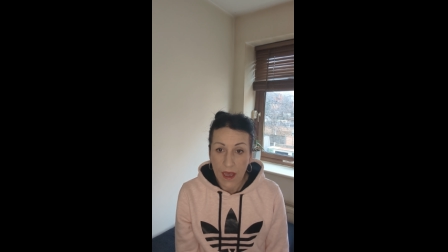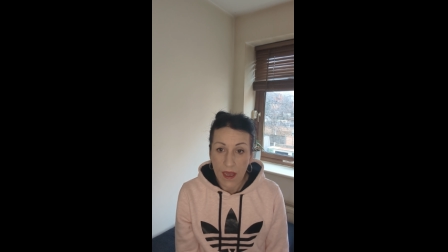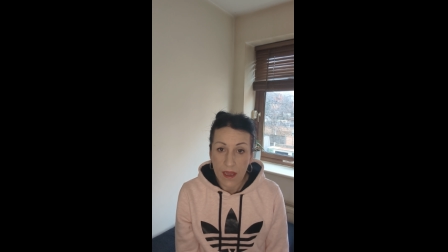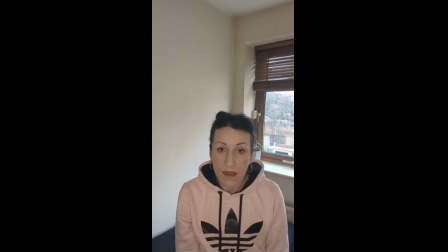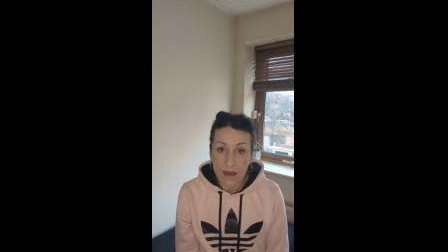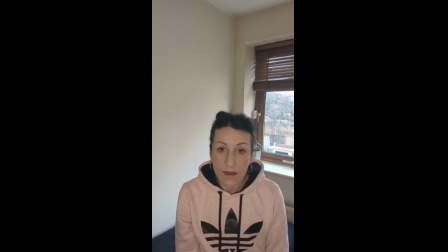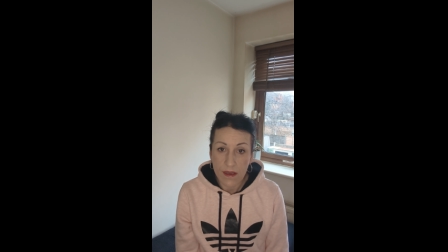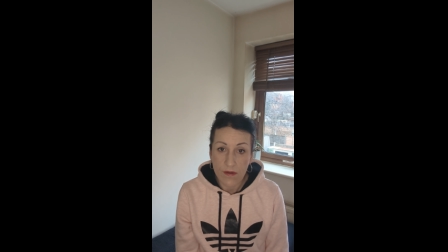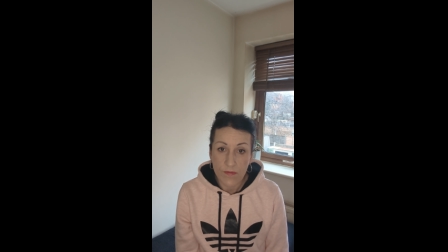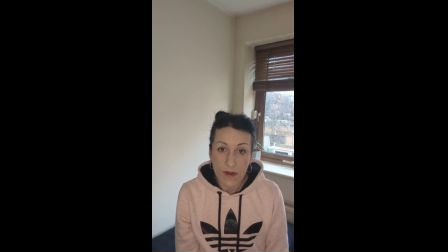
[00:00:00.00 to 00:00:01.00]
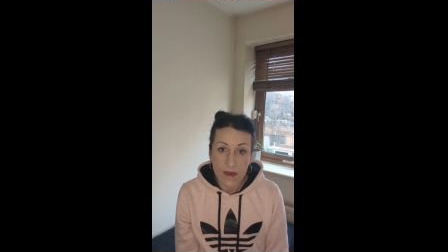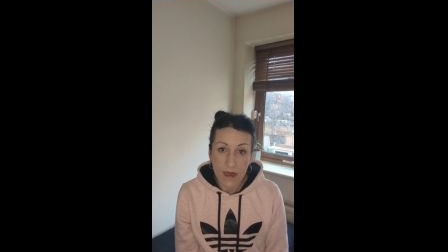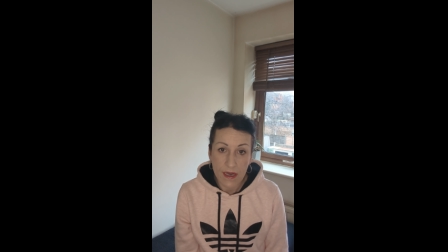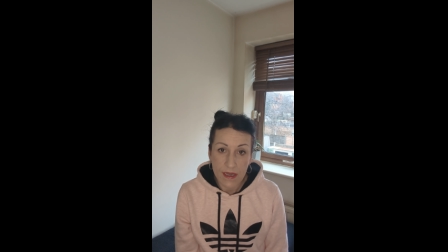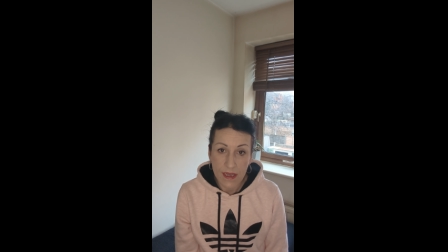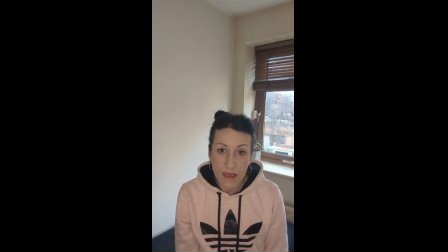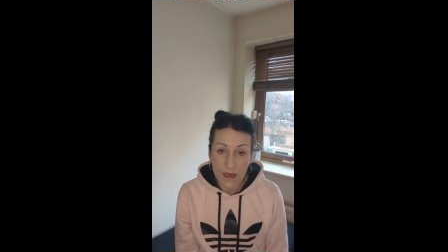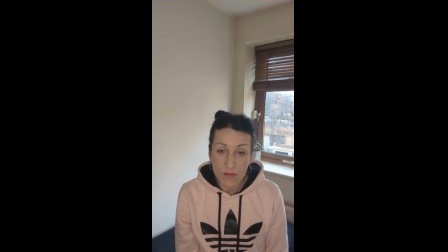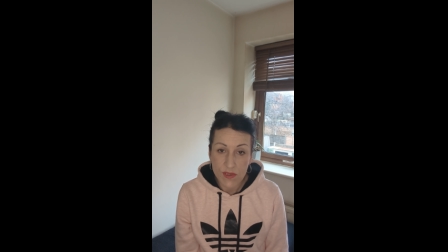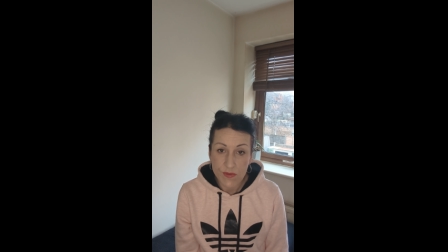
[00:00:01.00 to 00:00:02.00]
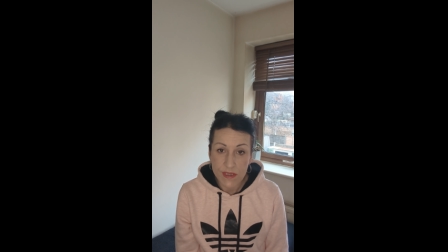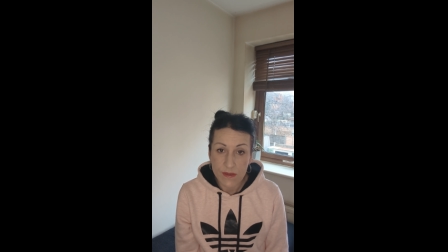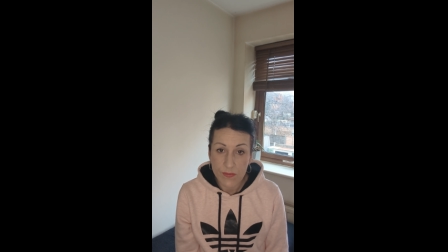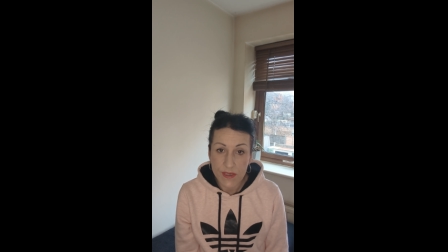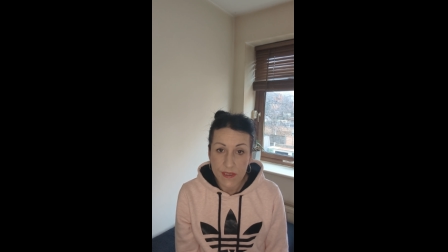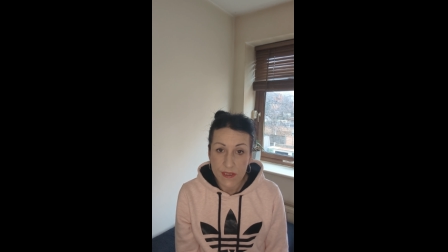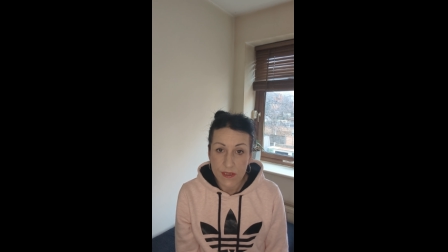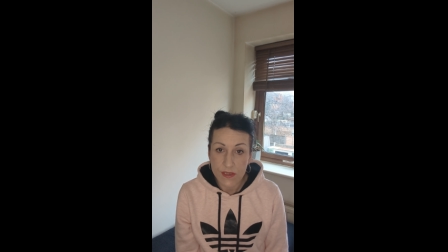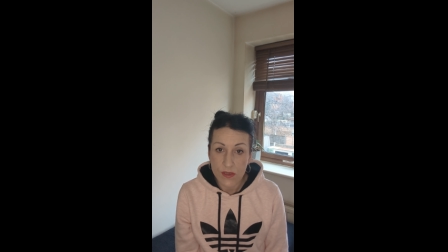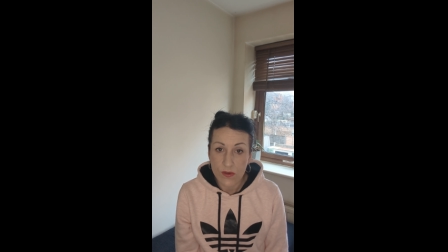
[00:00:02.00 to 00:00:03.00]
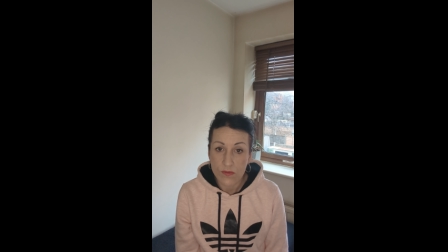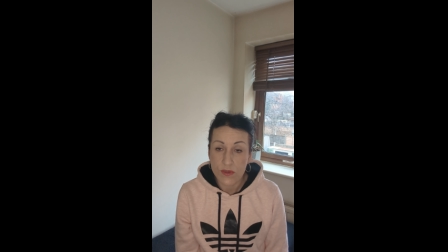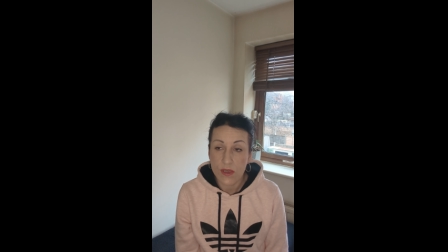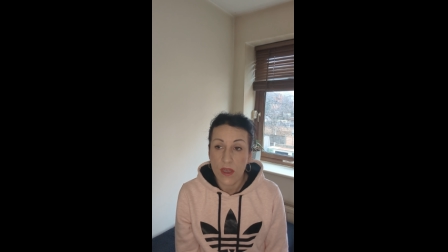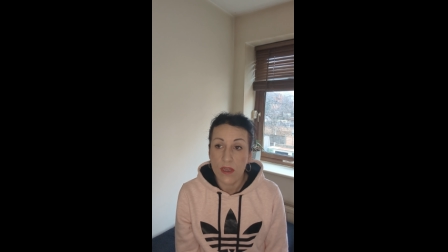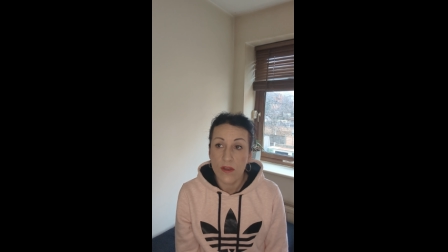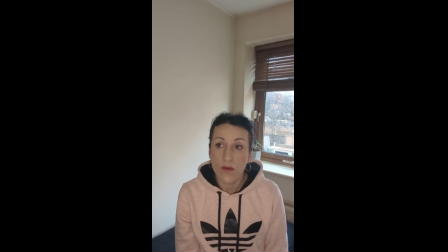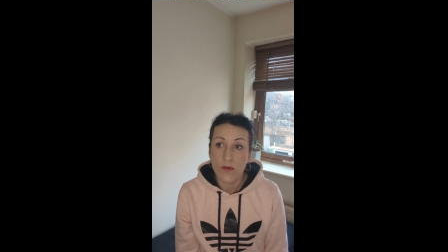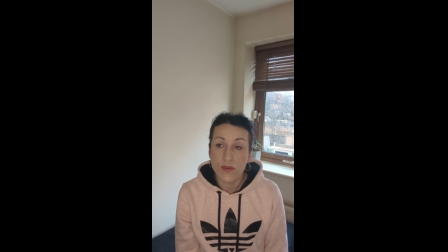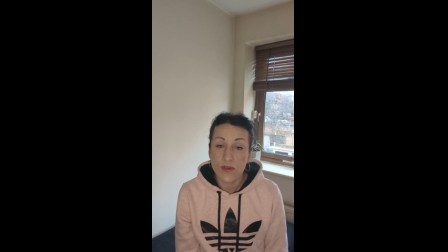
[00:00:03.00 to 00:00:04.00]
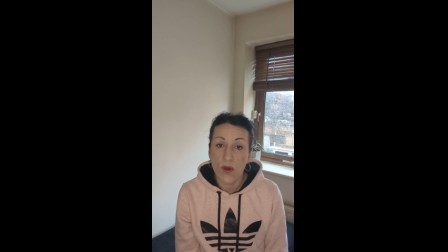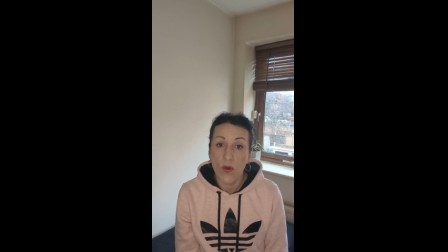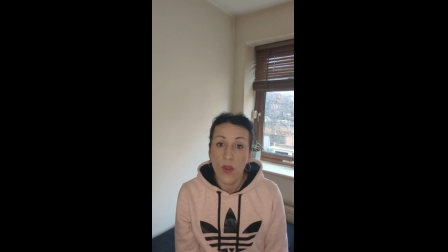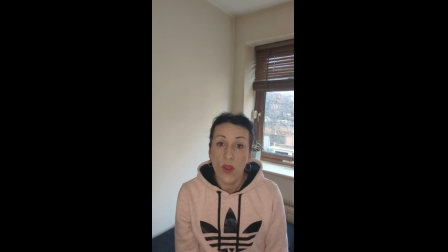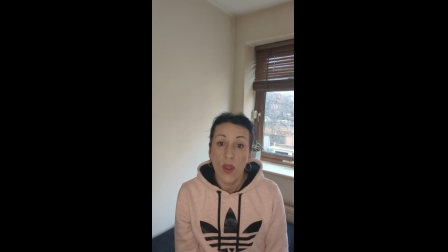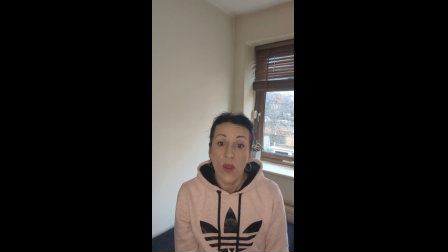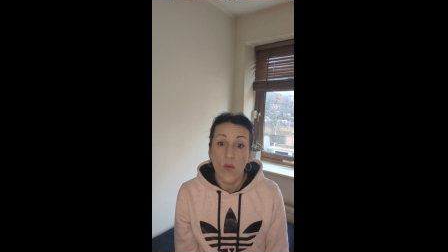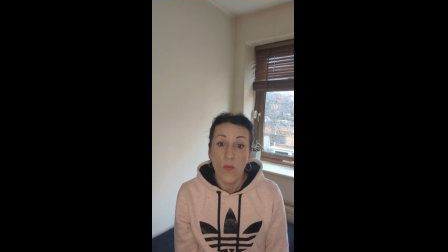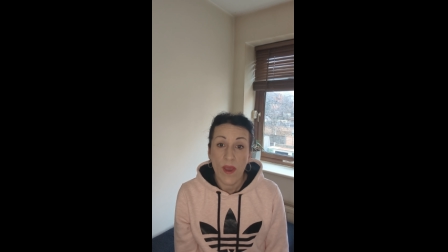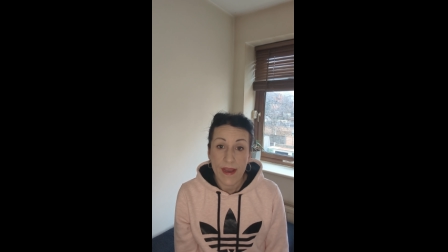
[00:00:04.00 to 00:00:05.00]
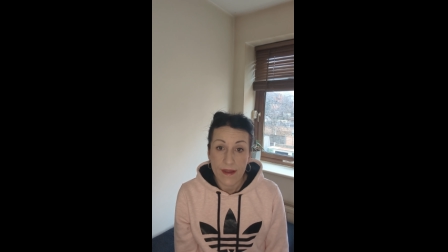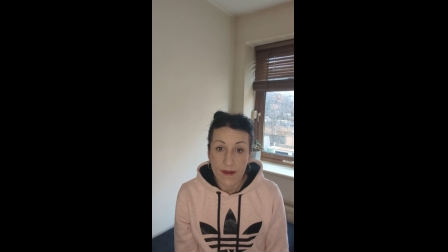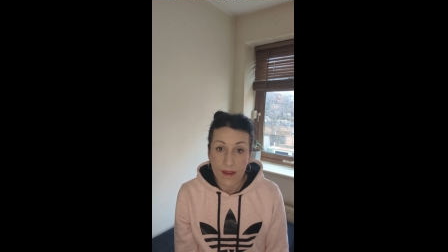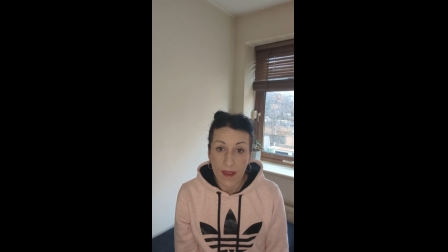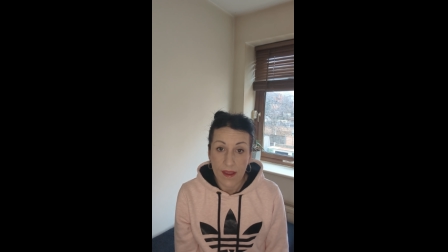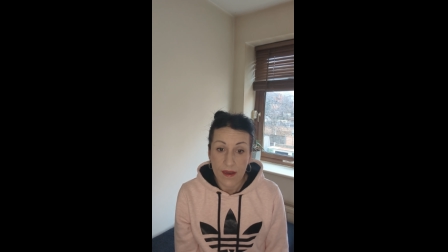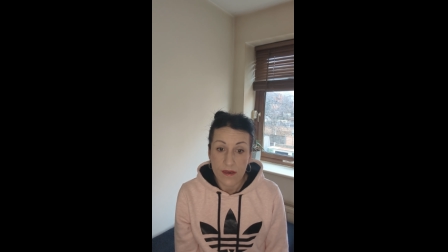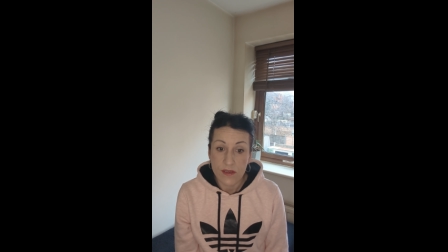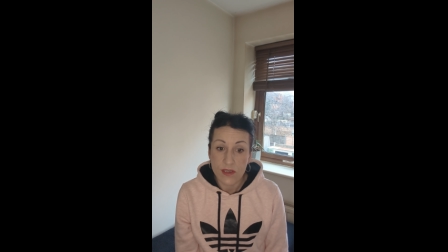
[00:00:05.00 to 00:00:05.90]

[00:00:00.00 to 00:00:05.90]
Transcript: and infertility comes with the PCOS and also weight gain.